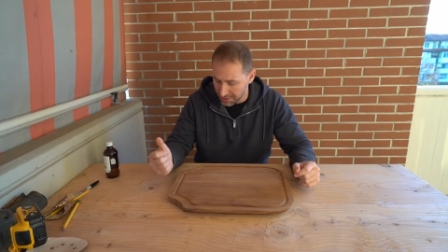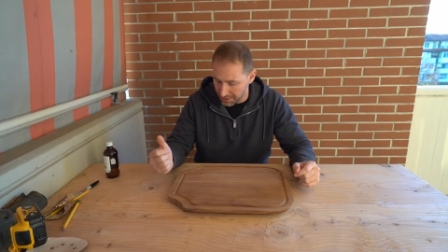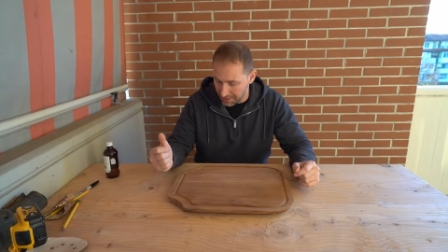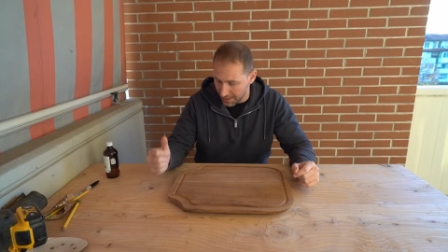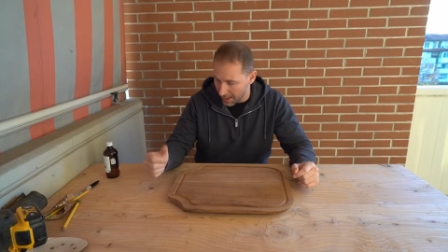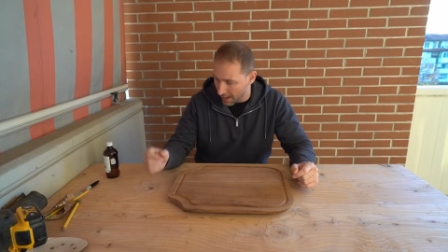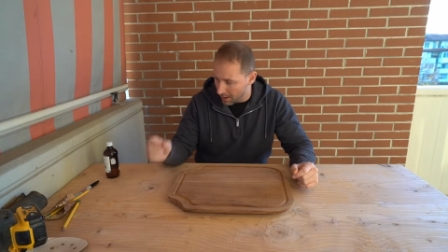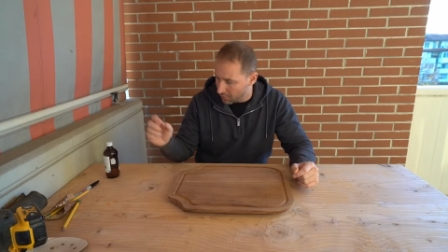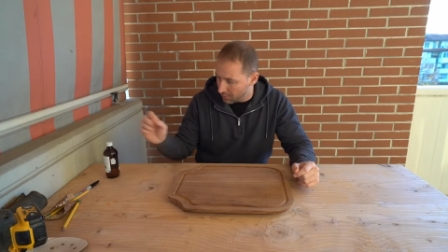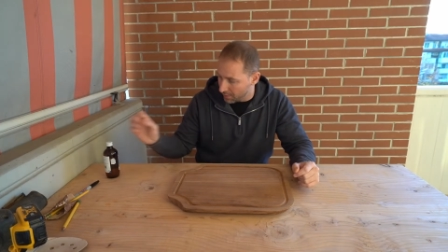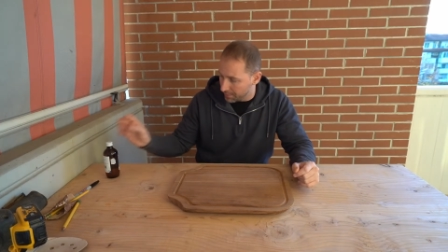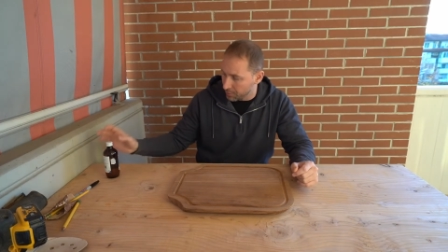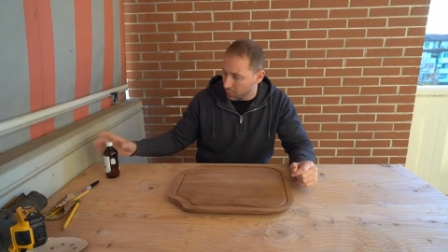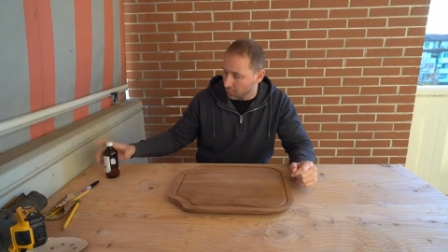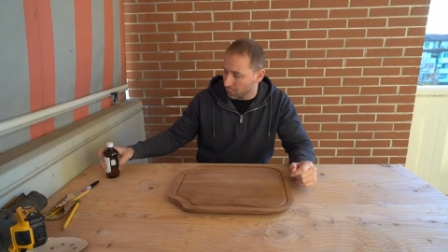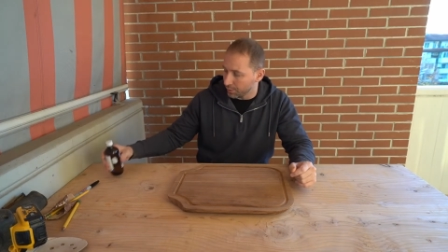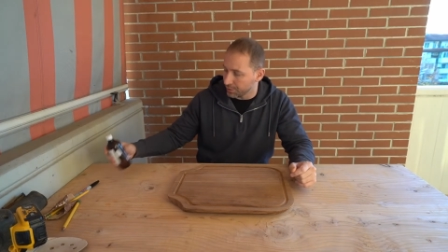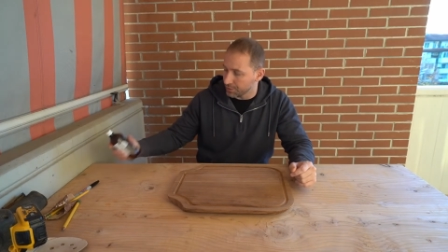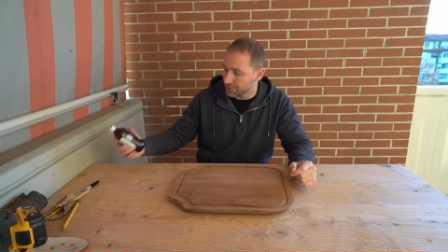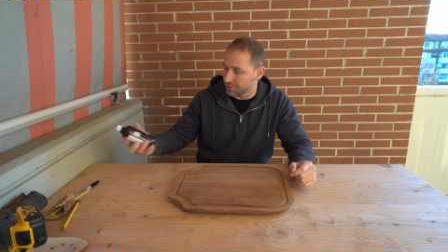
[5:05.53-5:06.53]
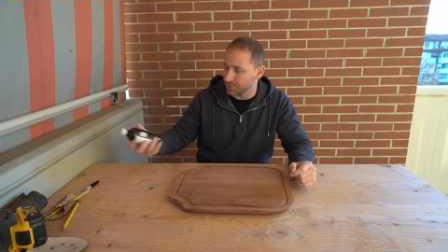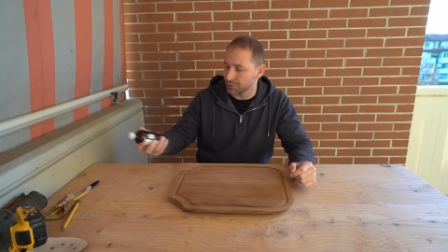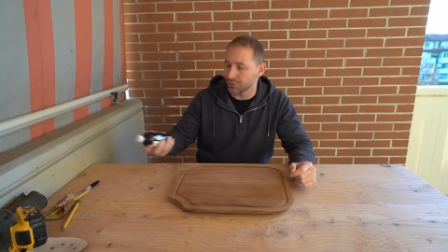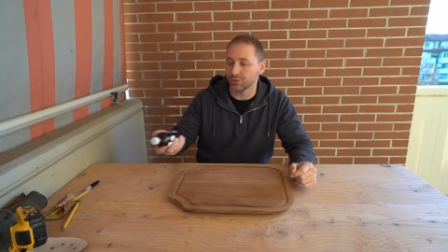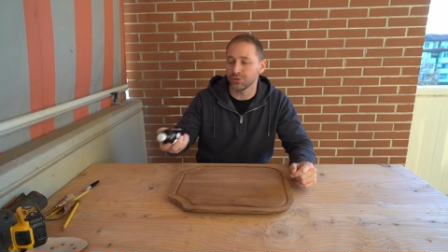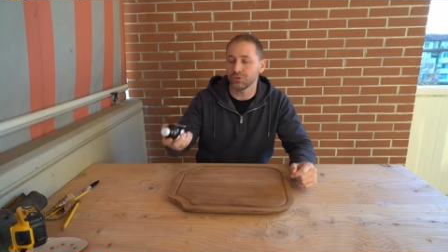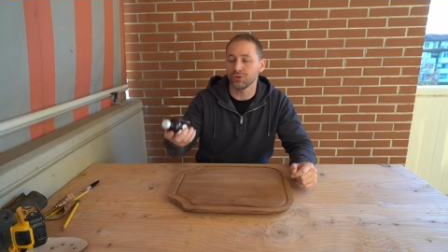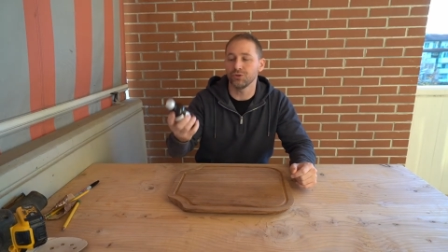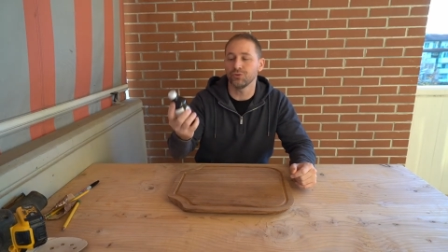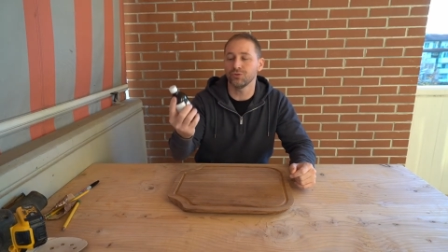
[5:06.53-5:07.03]
Now I'm going to
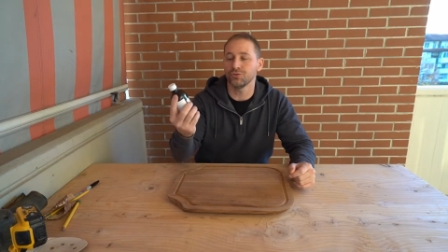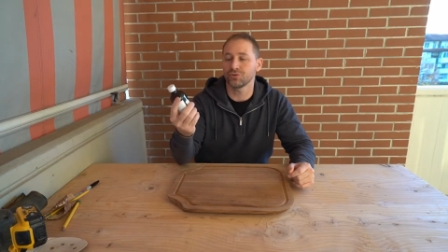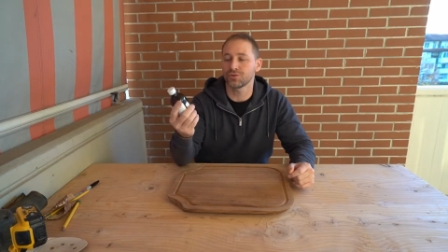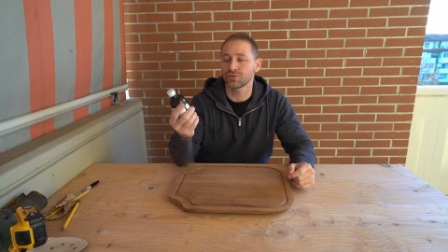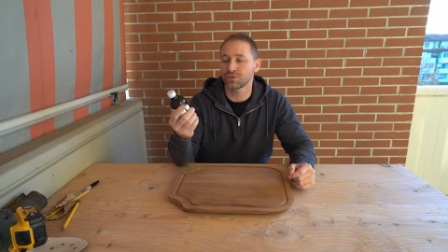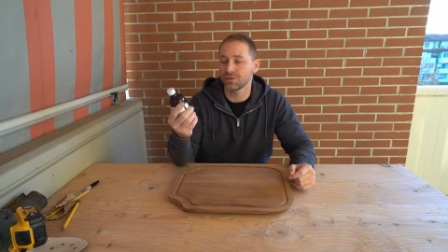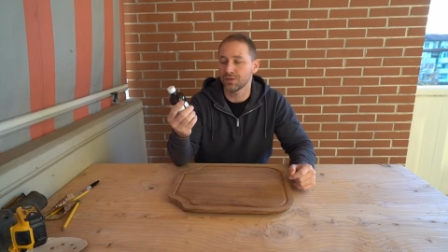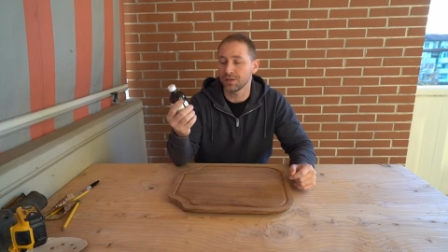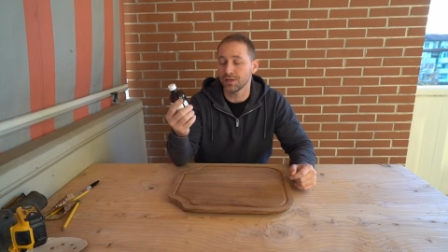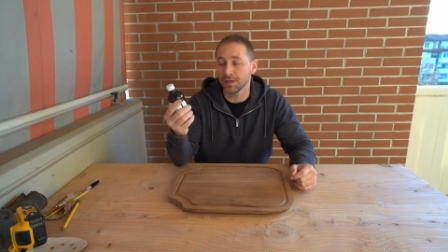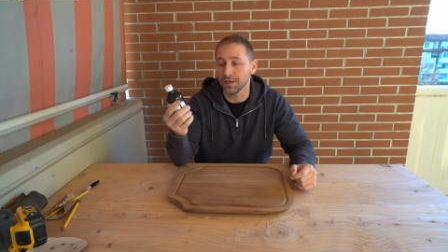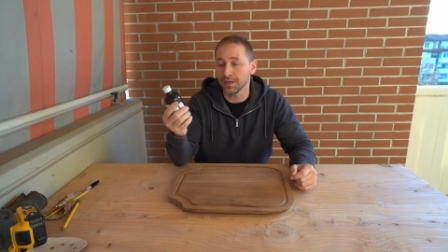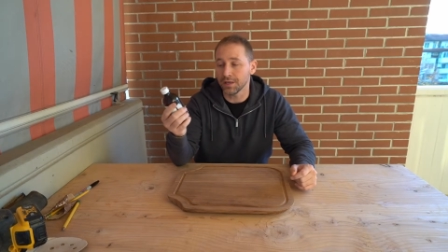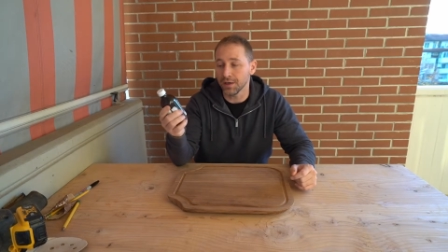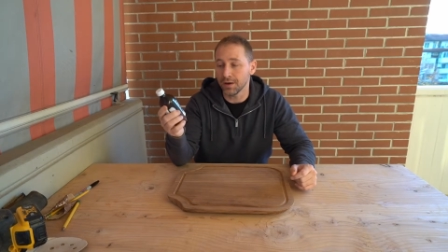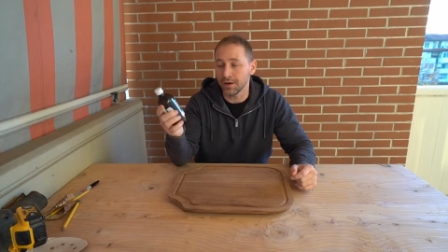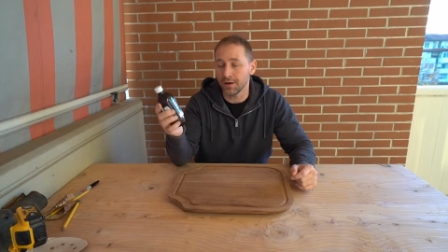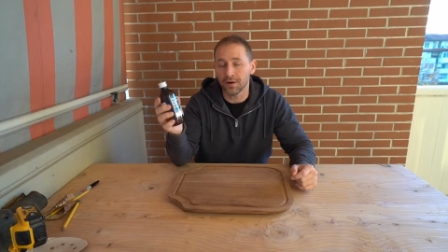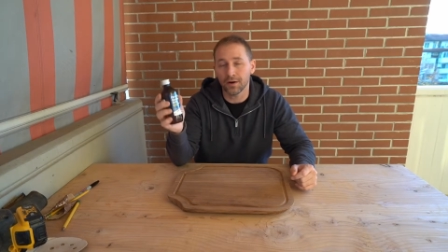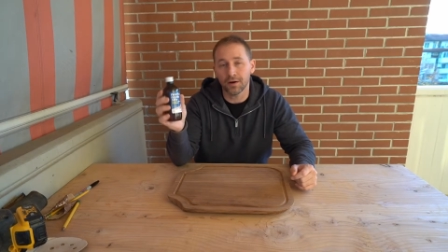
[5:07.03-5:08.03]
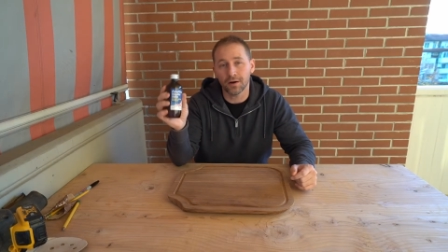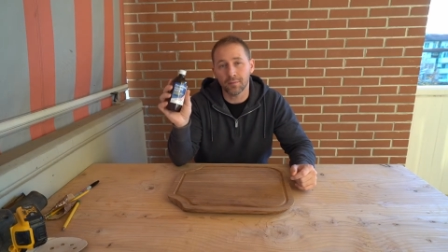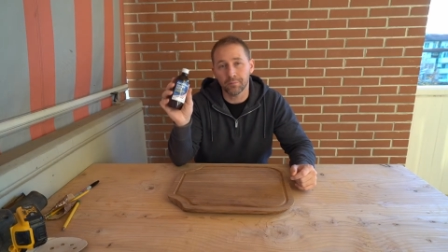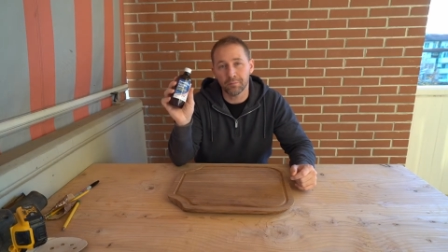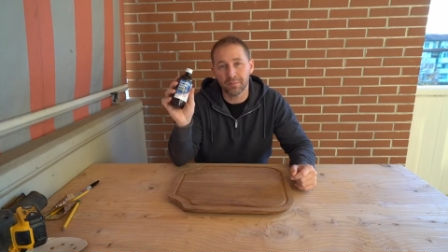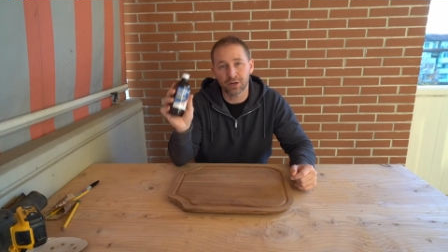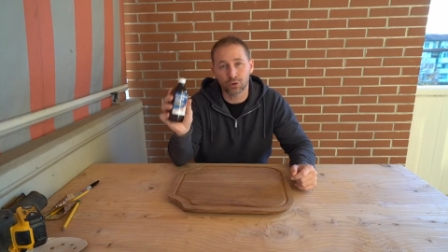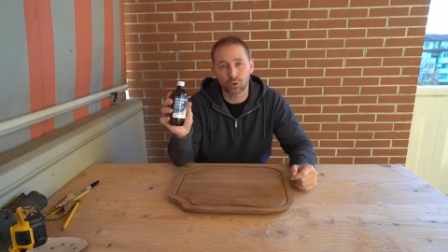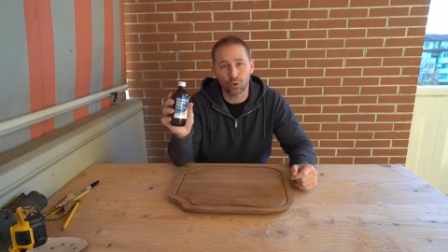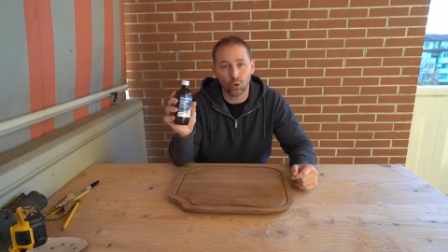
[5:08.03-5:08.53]
use the
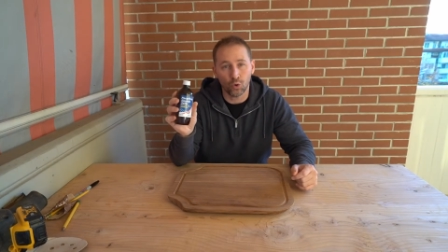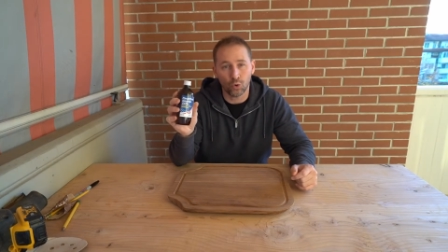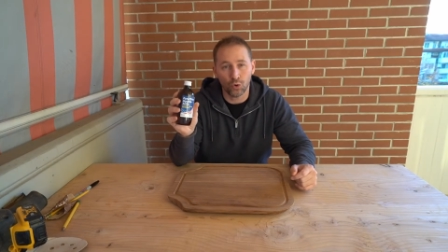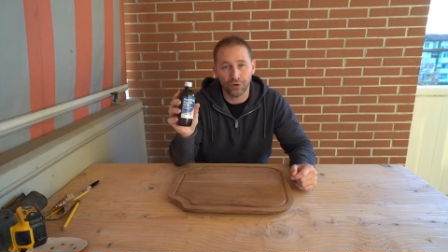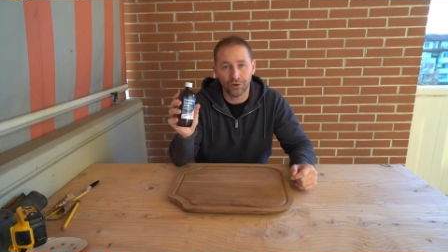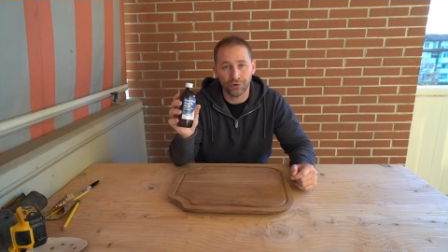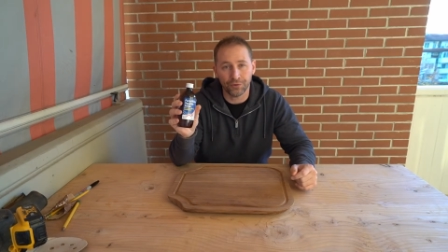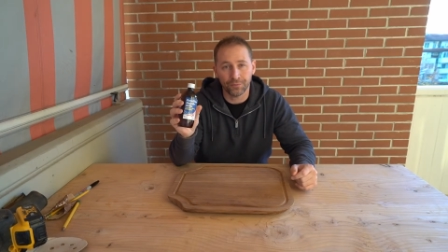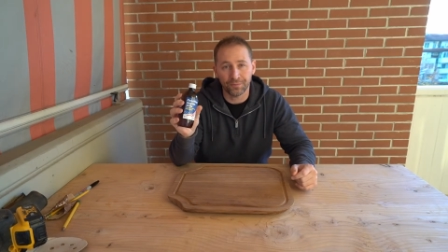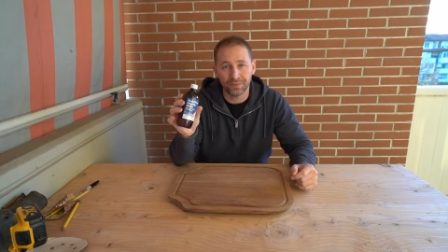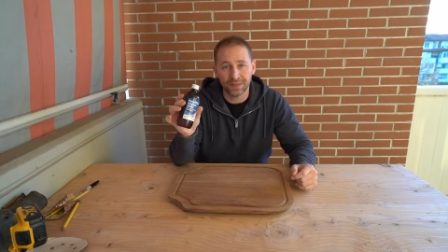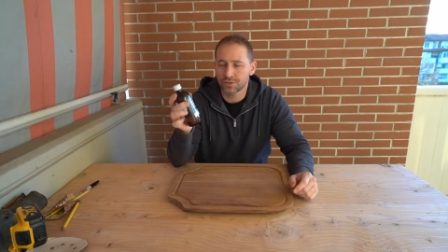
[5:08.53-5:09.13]
mineral oil.